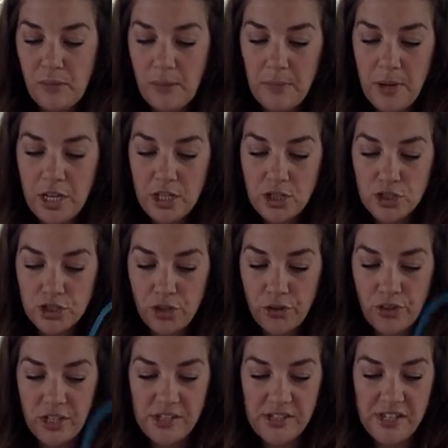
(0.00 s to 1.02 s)
making sure
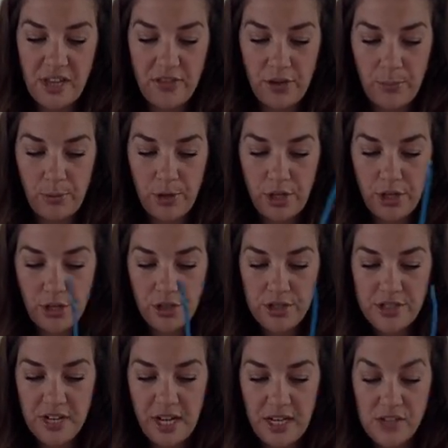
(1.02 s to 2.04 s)
that it's on there pretty good and
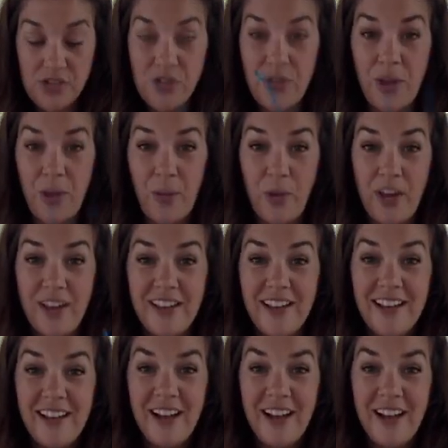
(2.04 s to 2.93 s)
tight so that way